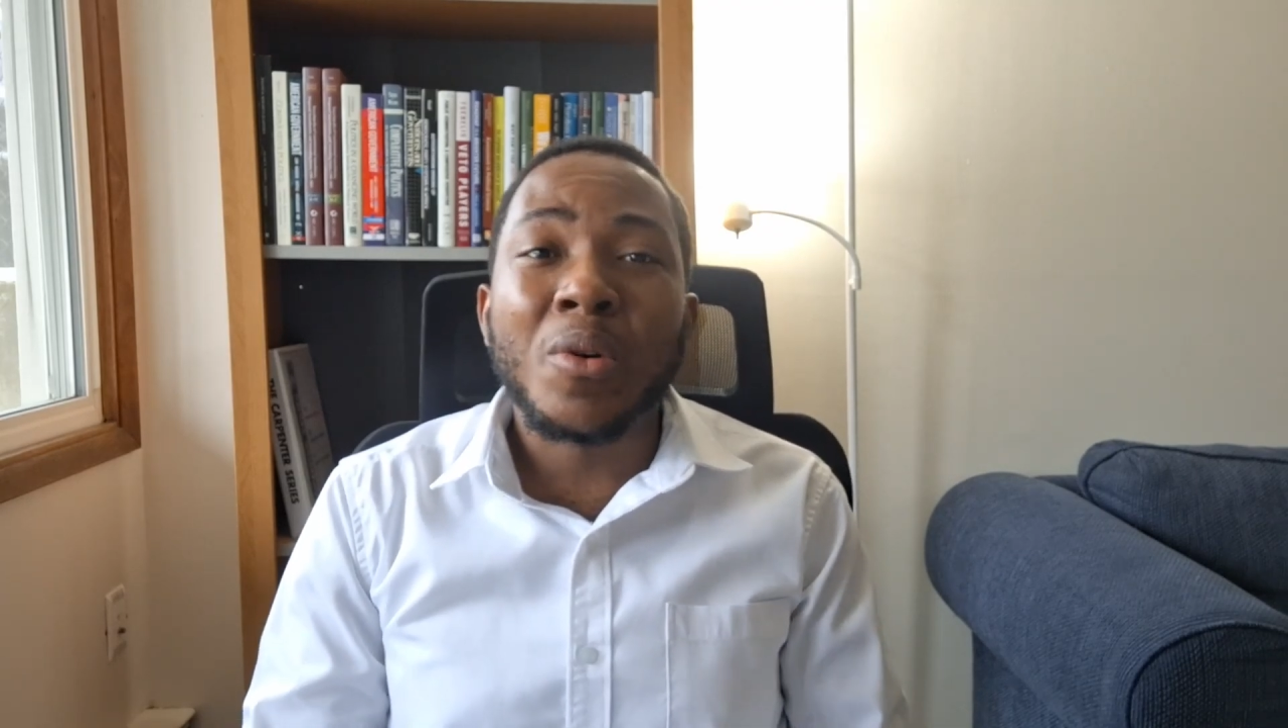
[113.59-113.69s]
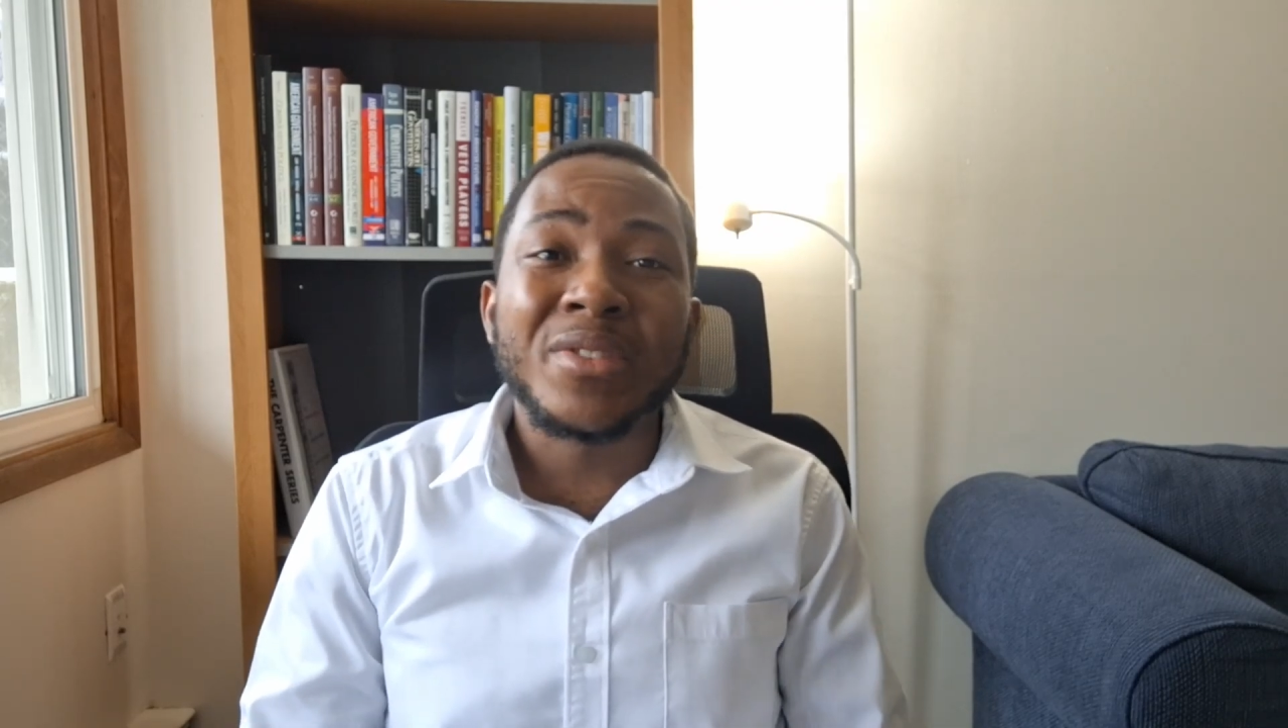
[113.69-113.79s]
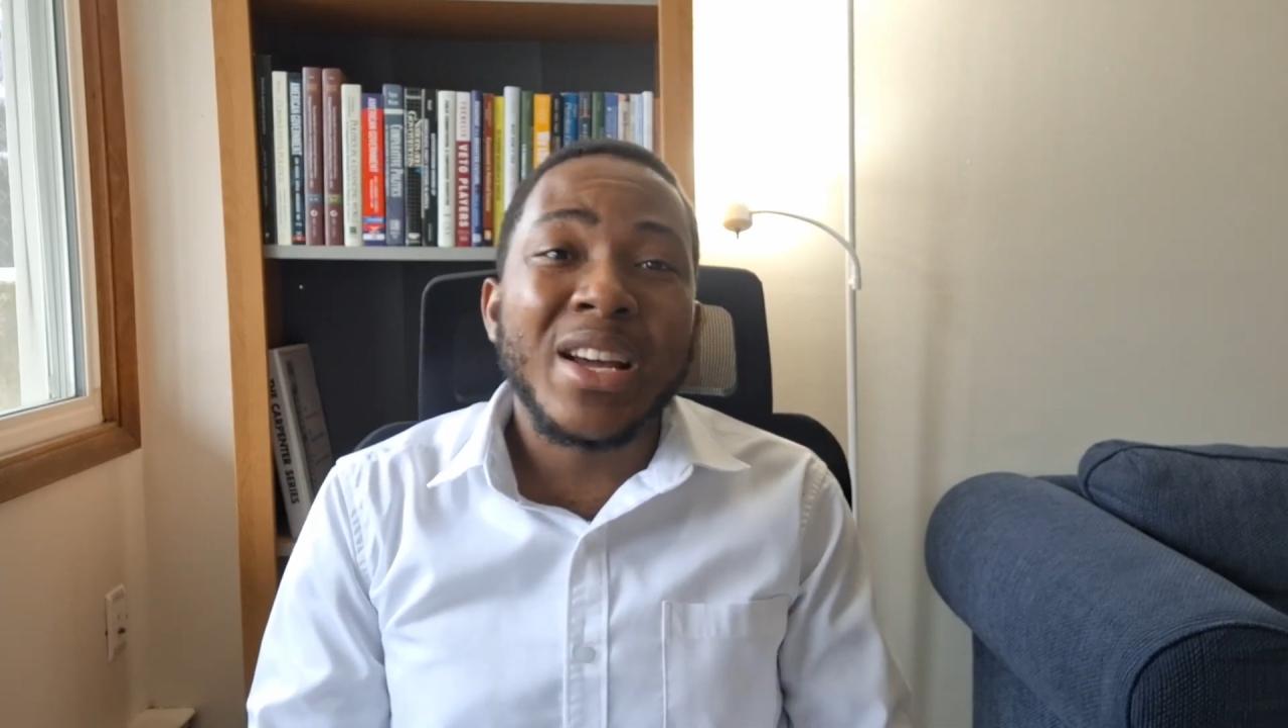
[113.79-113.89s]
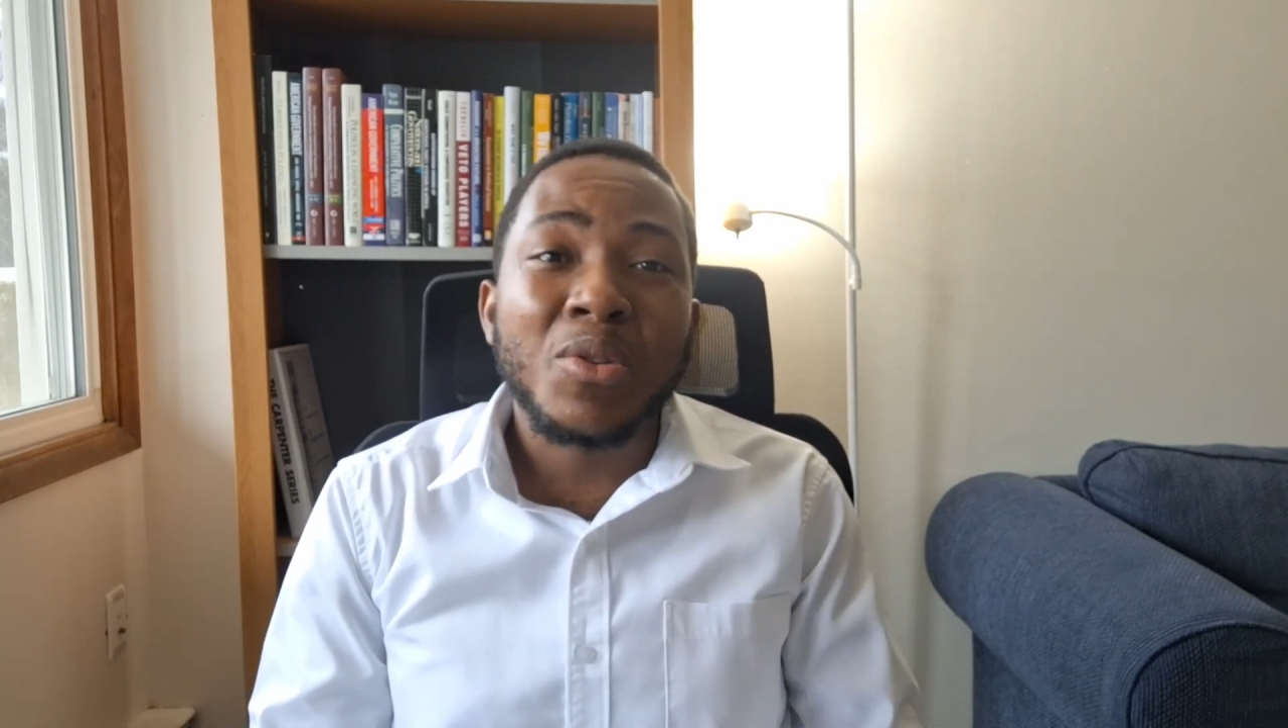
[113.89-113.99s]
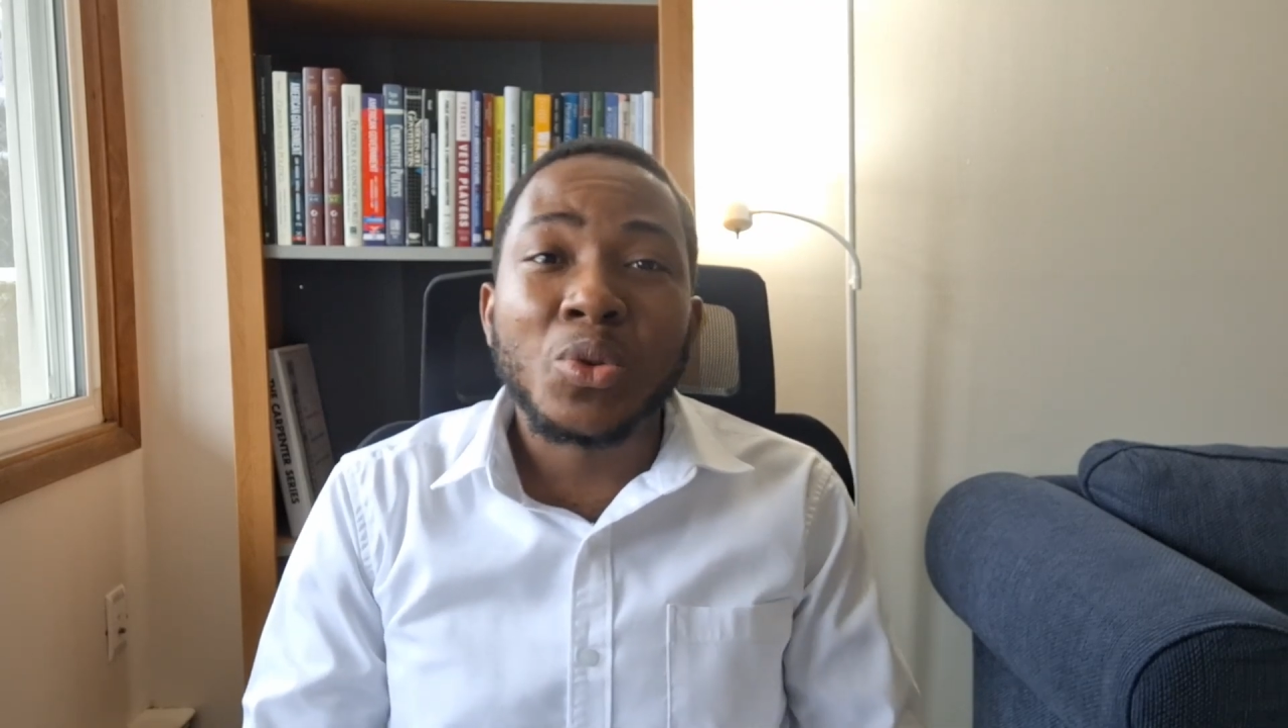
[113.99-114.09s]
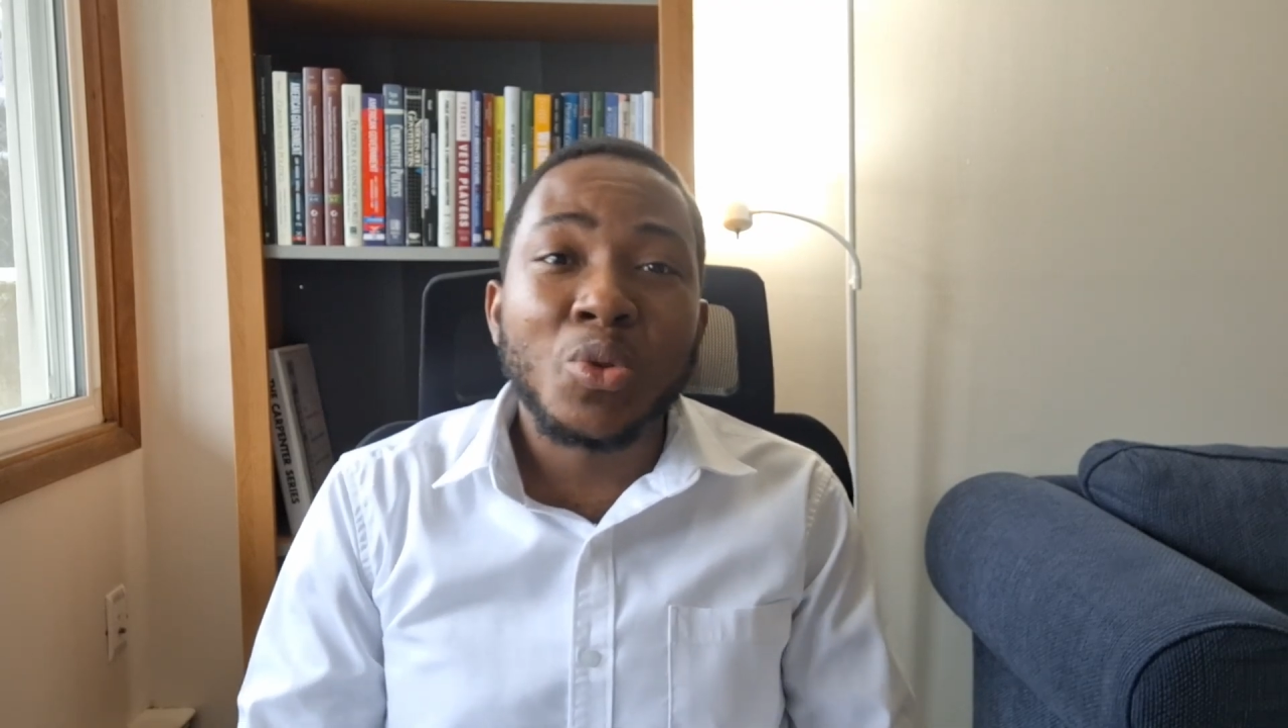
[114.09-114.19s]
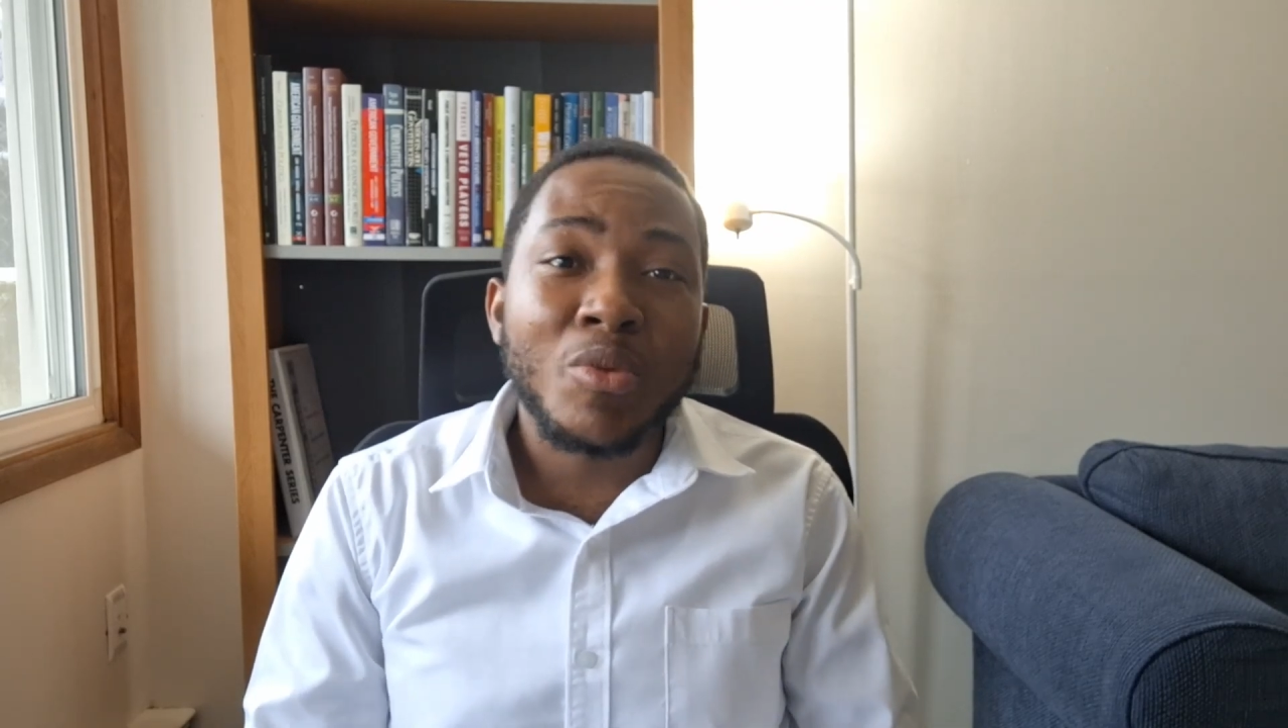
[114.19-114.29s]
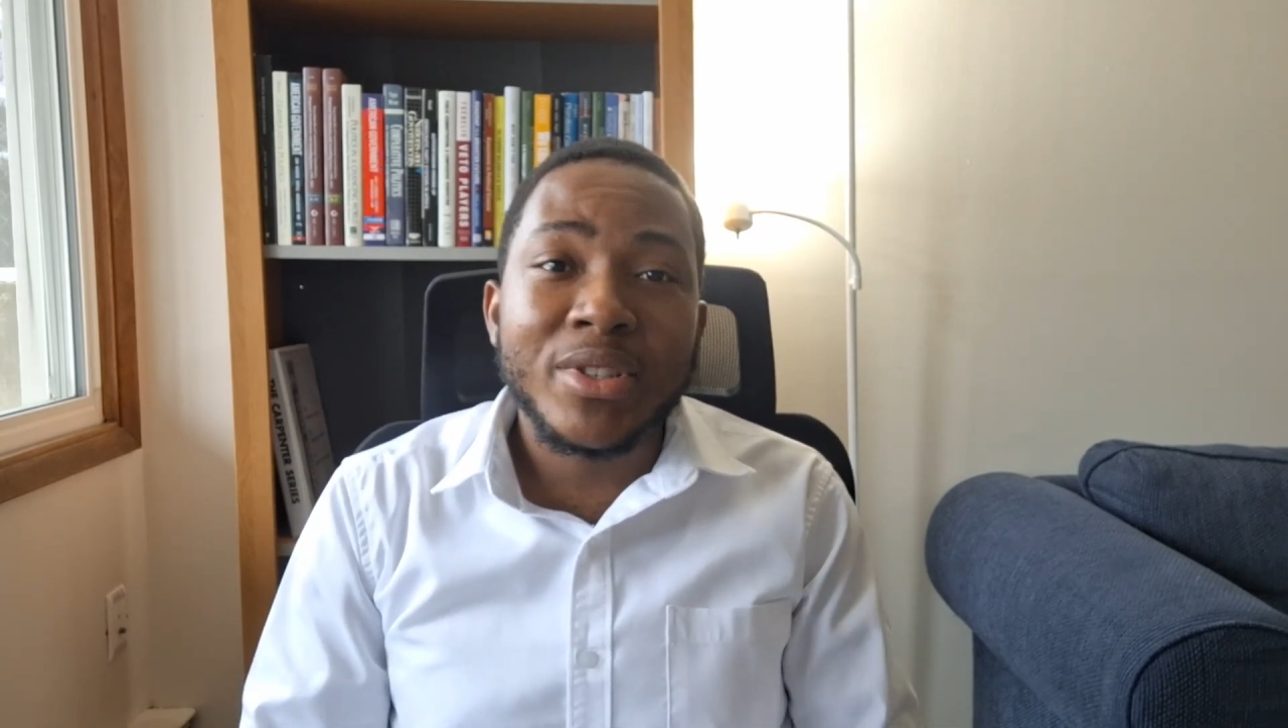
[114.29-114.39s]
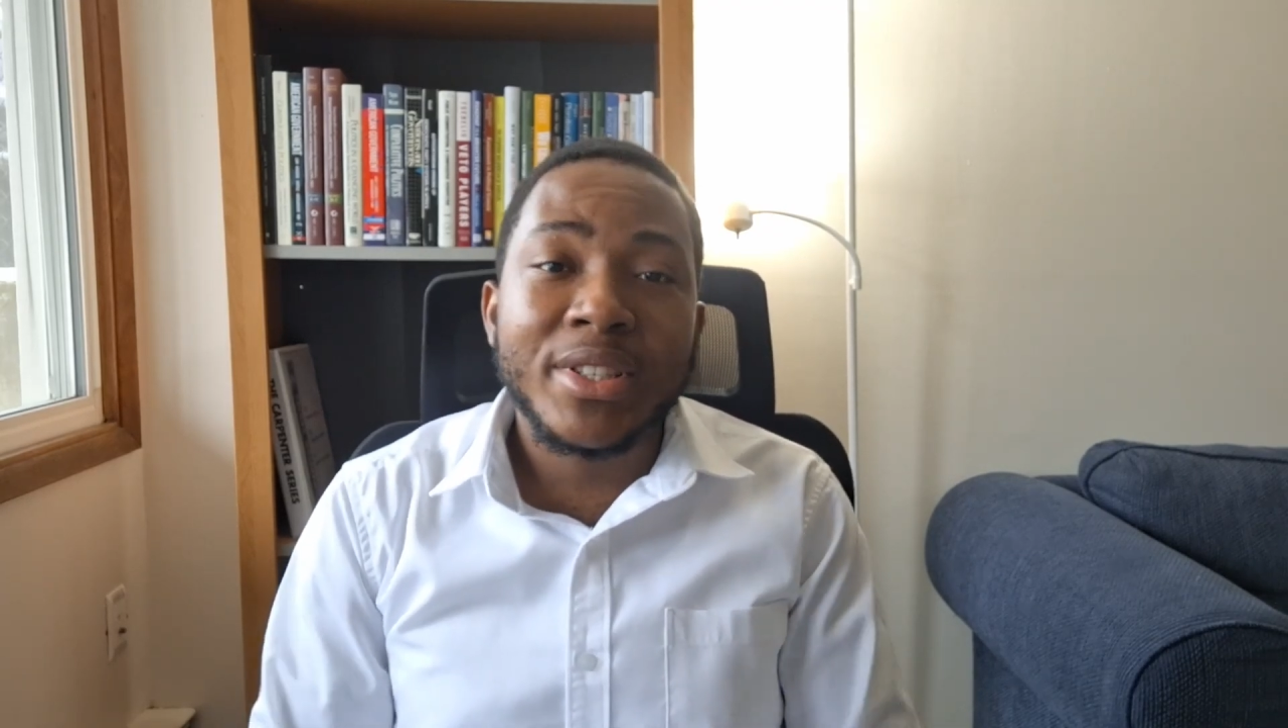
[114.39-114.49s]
of dichotomous